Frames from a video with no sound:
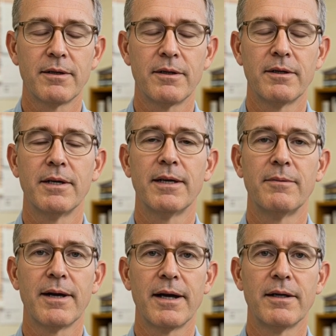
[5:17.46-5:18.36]
The same
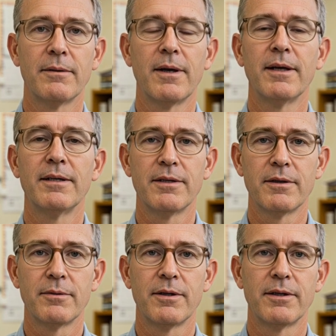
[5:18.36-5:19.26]
hedging
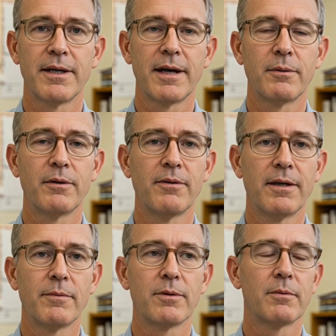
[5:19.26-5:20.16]
mechanisms that
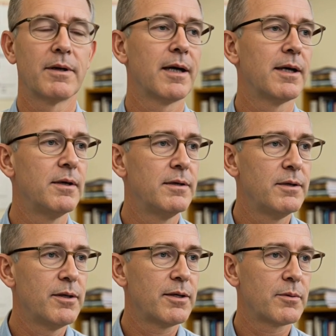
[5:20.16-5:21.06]
amplified moves higher
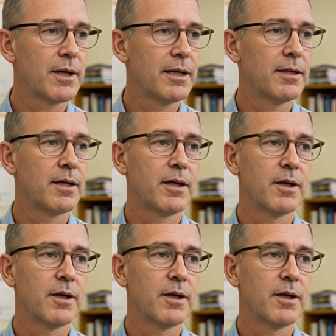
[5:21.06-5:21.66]
during the rally